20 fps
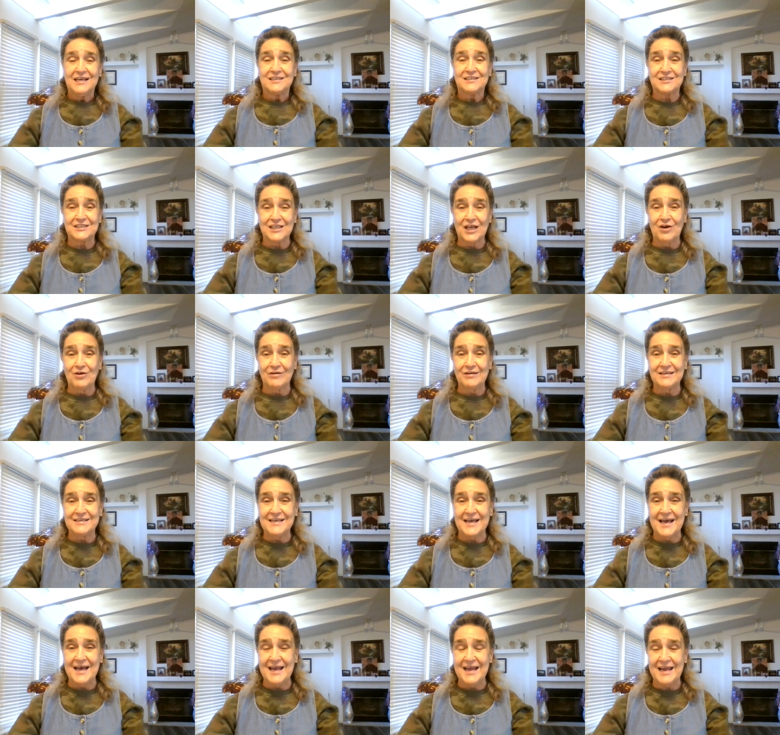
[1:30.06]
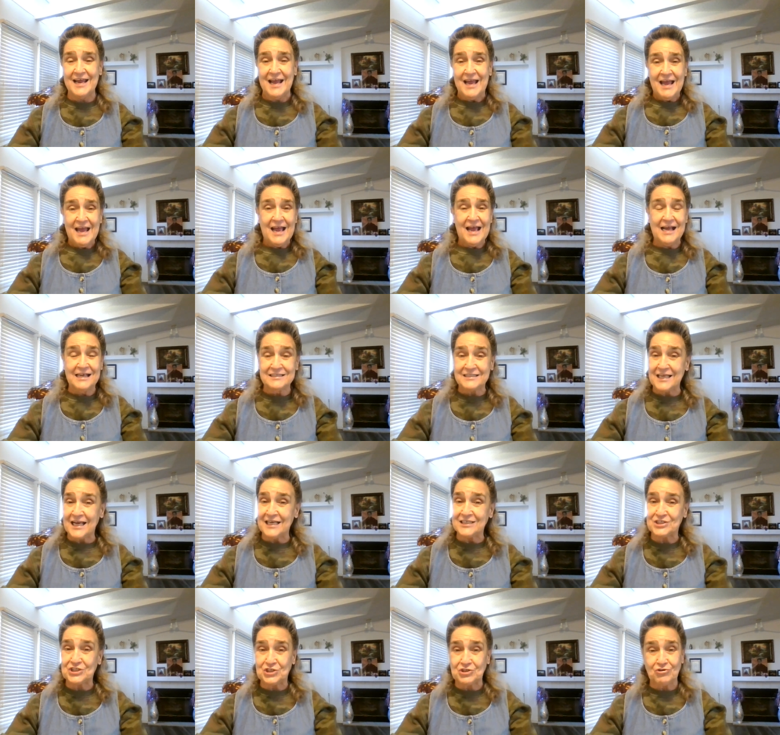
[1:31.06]
So today, as
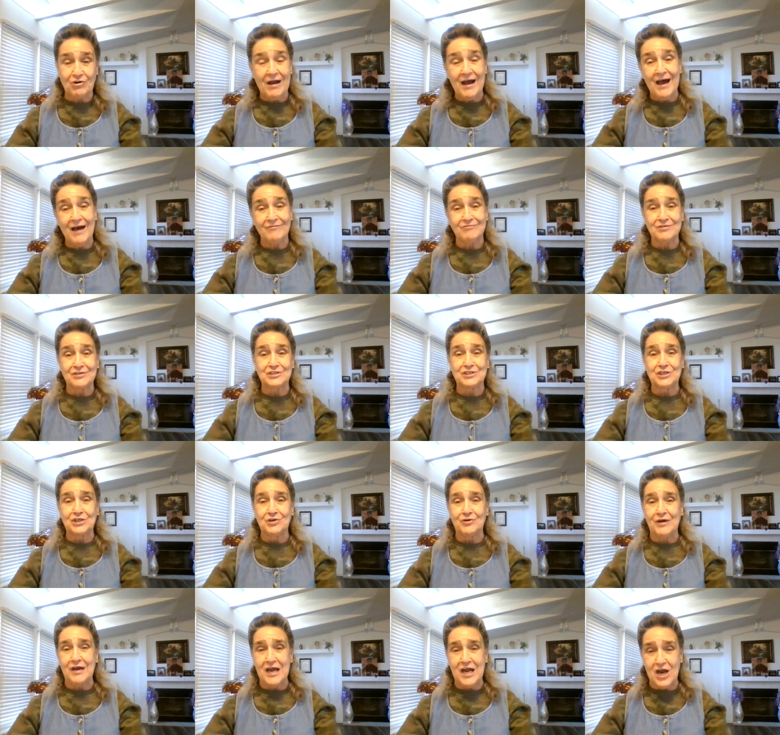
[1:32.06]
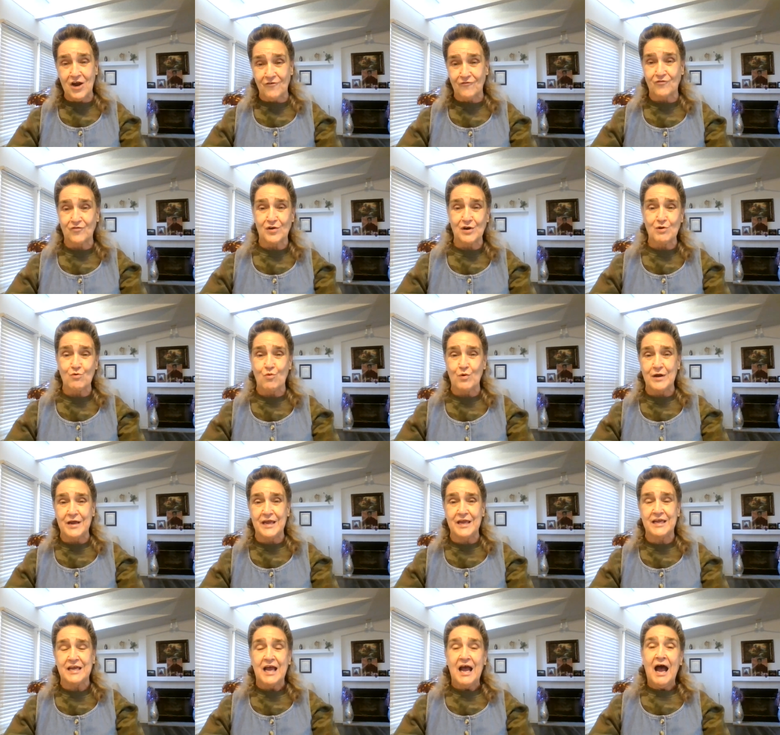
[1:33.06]
I strive to do every
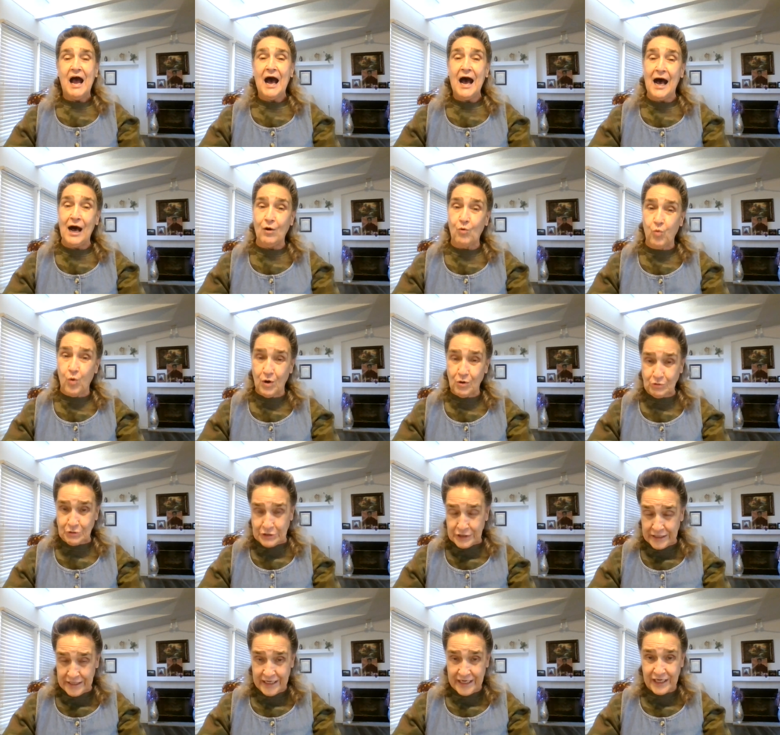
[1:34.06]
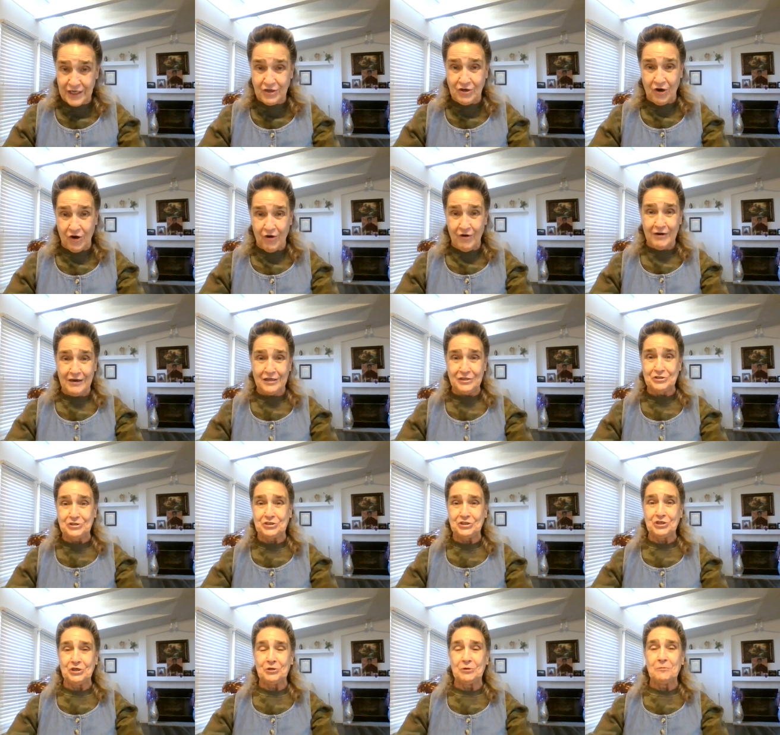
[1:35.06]
week, I want to
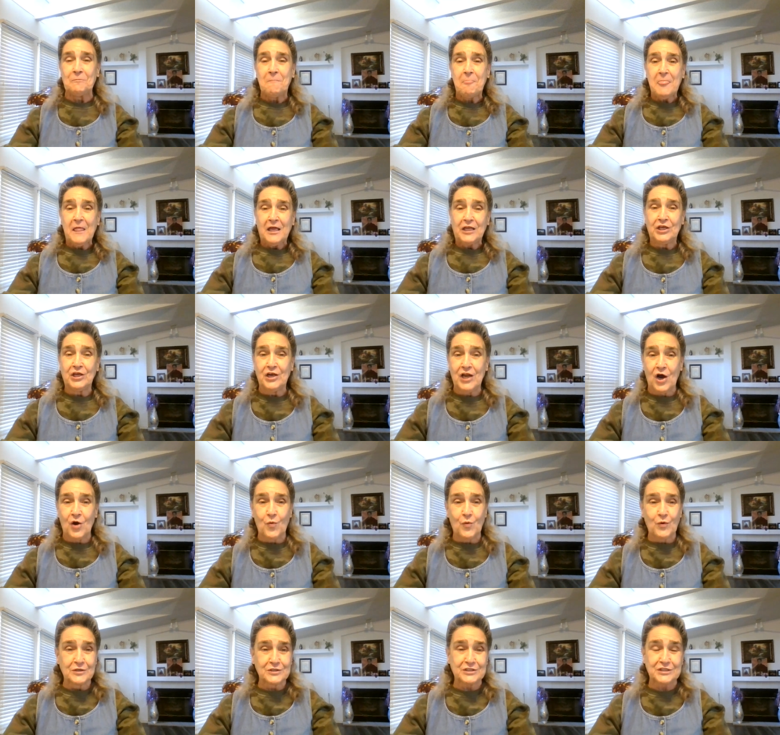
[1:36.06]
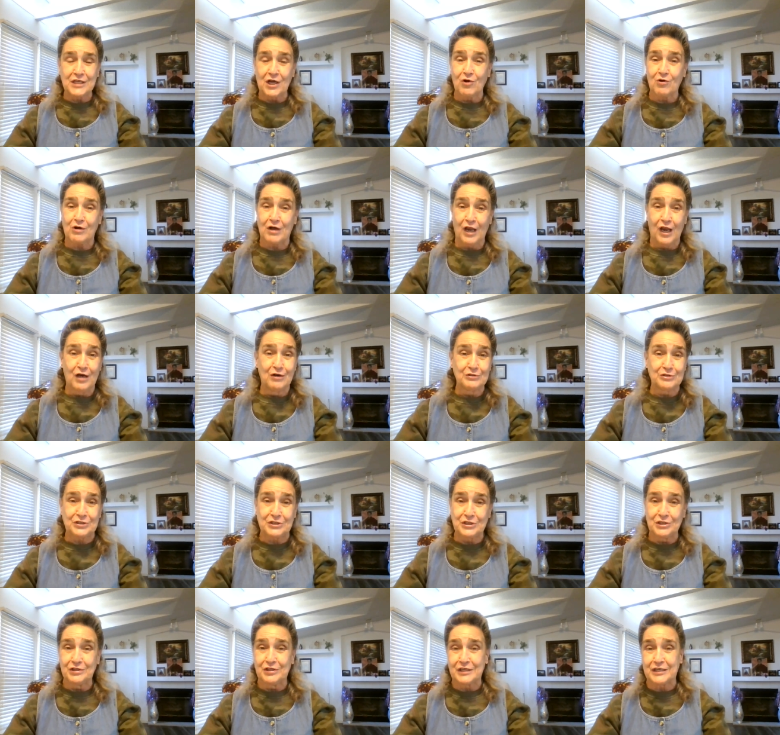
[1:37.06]
encourage you. You know, we're so close
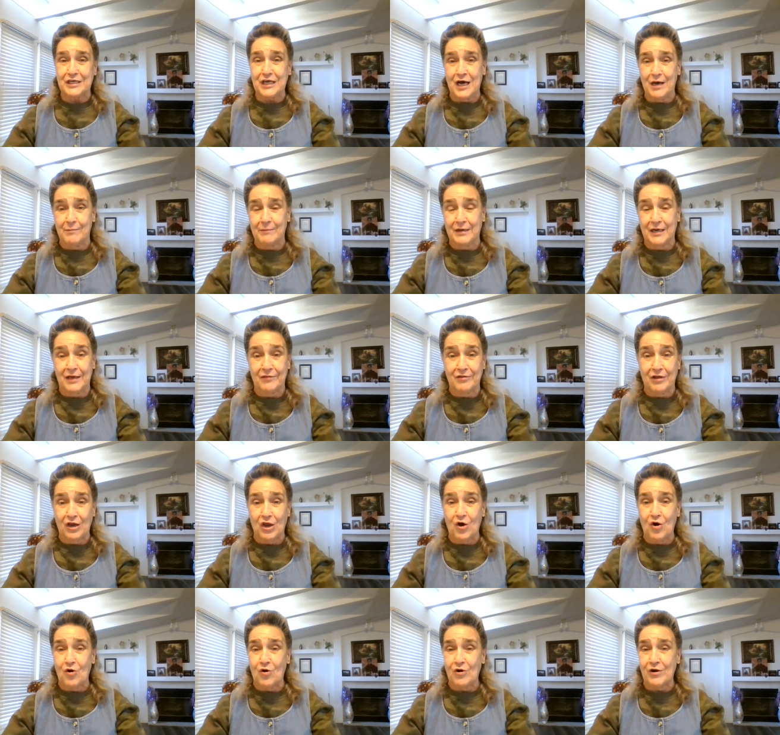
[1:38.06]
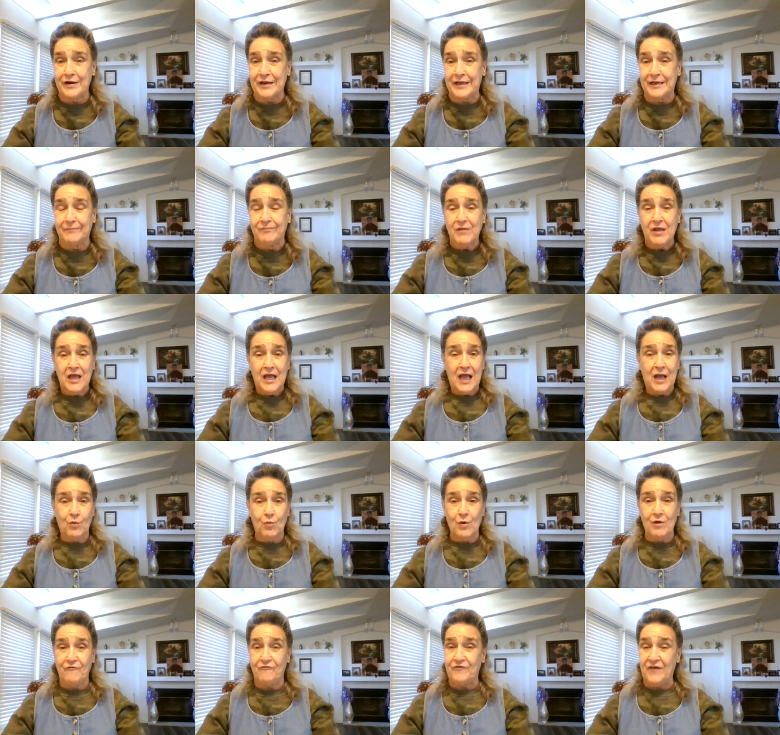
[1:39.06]
to the coming of the Lord and,
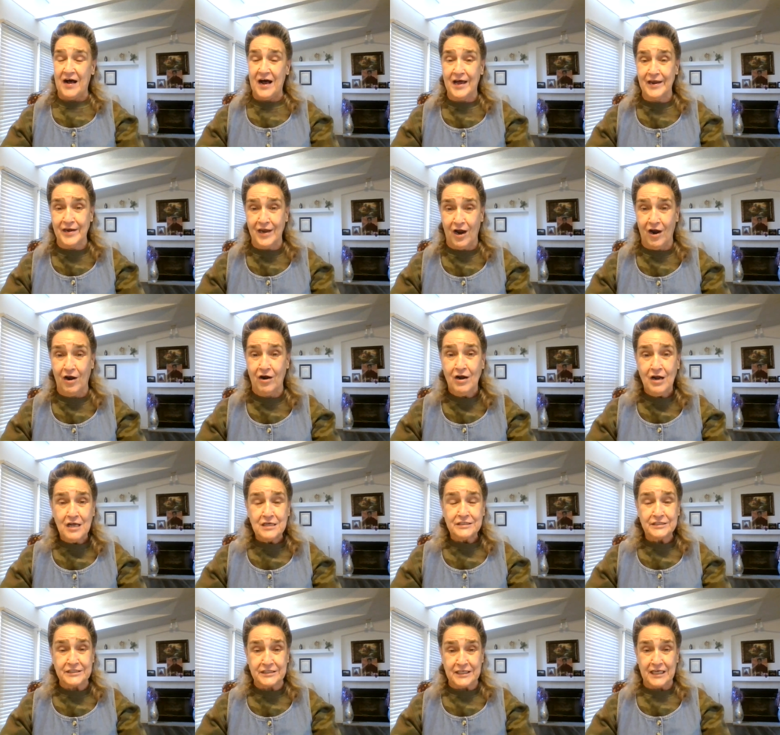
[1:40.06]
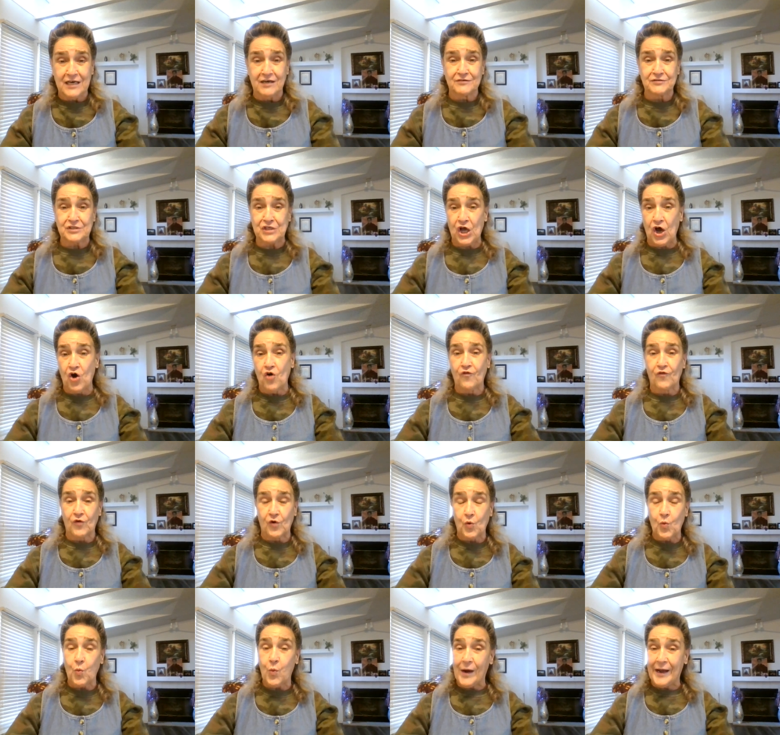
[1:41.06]
and we find ourselves
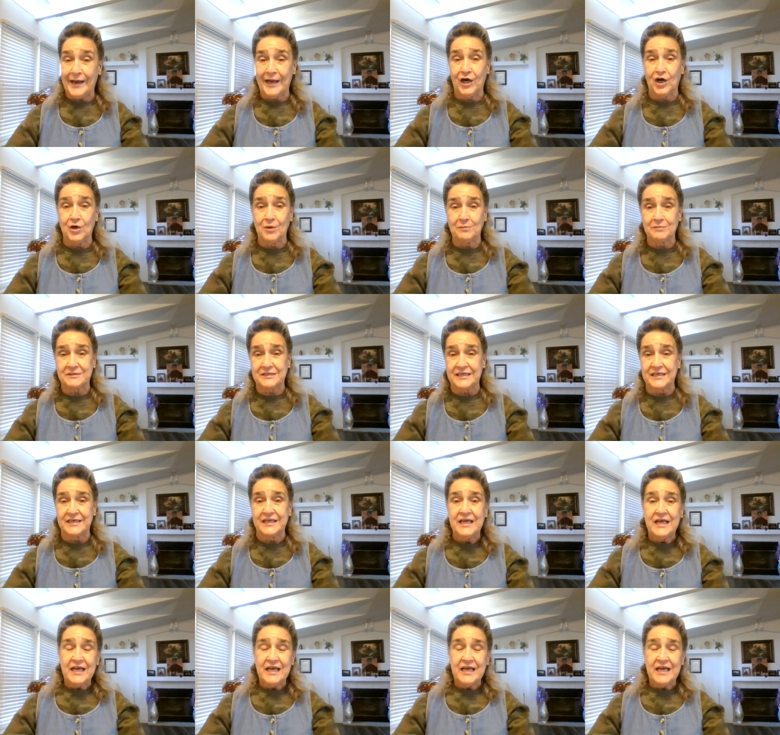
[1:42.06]
overwhelmed and